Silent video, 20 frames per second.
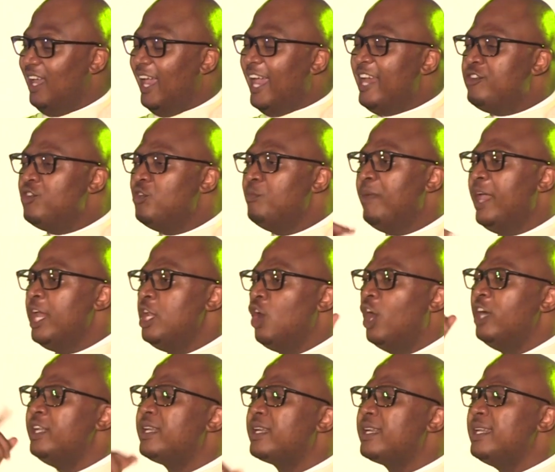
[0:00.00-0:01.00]
And you may
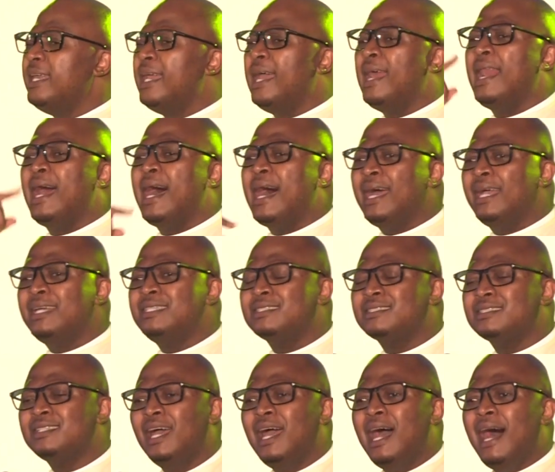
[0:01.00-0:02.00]
not
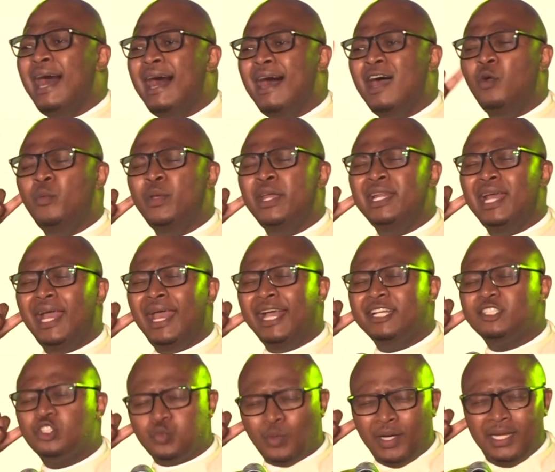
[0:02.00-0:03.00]
realize how it
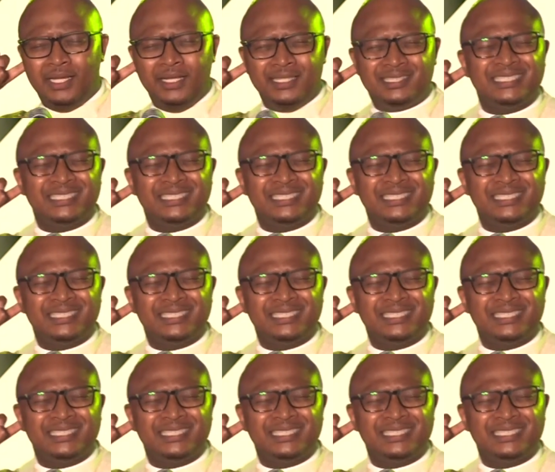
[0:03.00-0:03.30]
actually